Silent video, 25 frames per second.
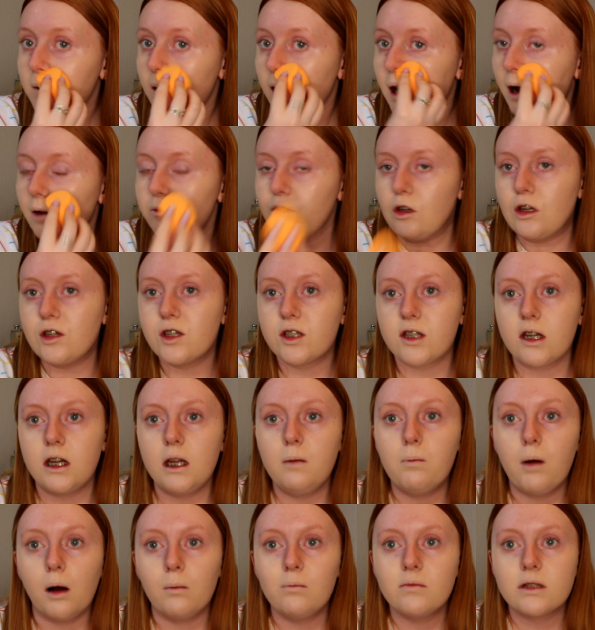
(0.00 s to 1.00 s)
I've used
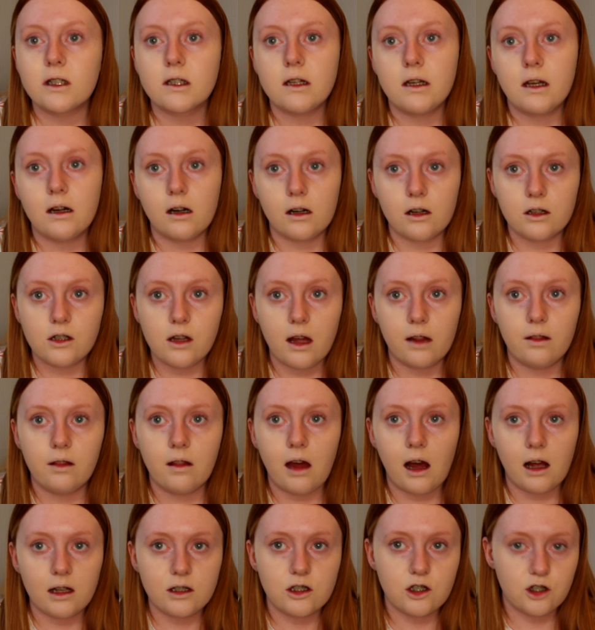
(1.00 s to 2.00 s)
3 pumps there and
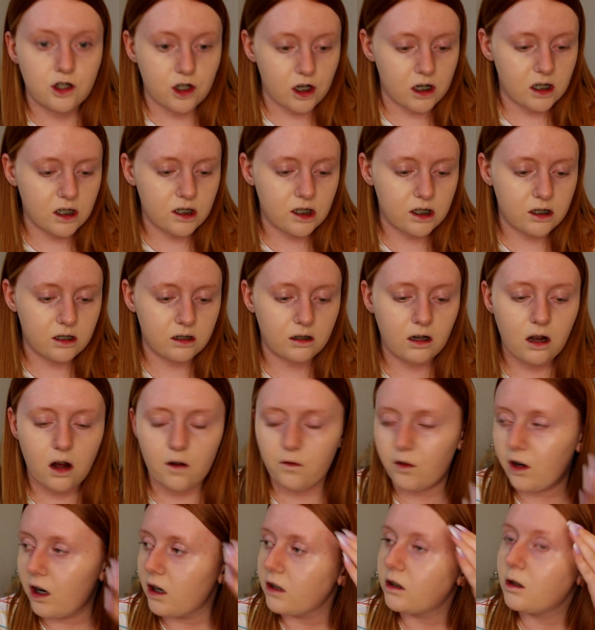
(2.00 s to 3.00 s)
that's just
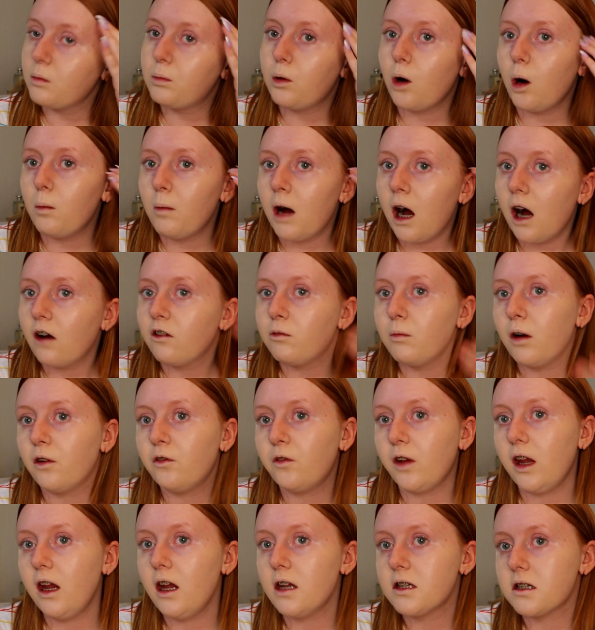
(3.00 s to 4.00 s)
covered the bottom half of my
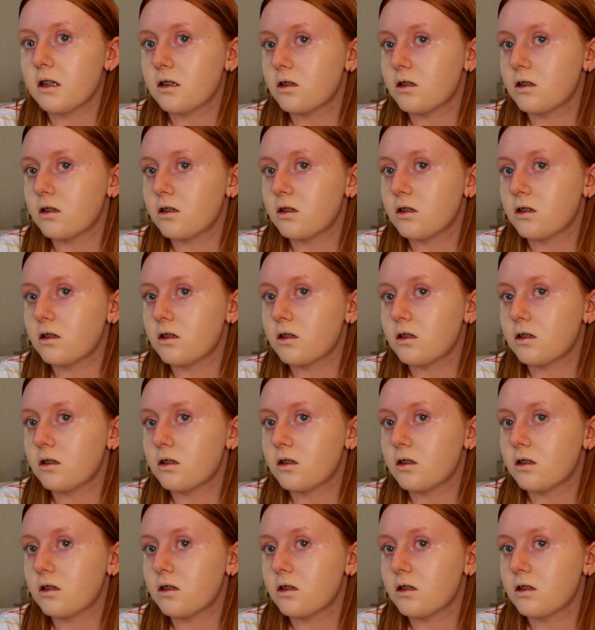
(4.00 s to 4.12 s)
face.